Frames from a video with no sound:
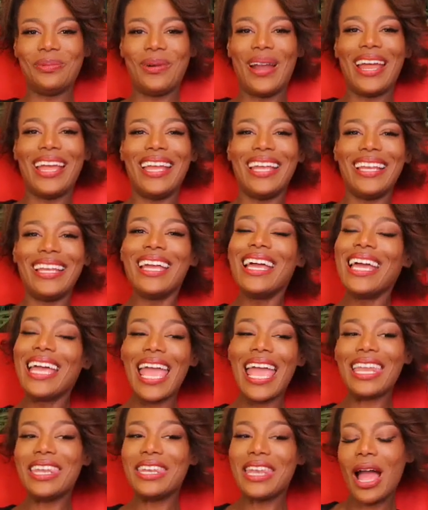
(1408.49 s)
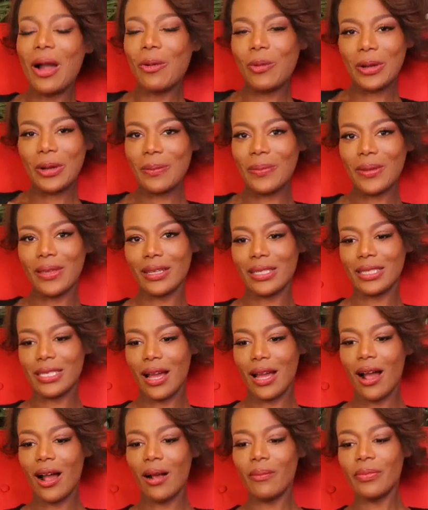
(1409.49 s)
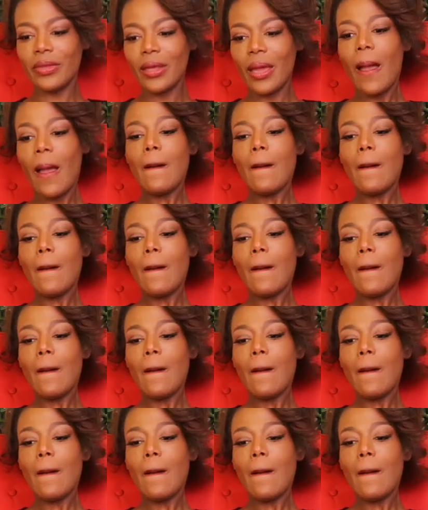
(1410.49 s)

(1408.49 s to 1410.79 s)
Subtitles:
right? And not want to be a Dom.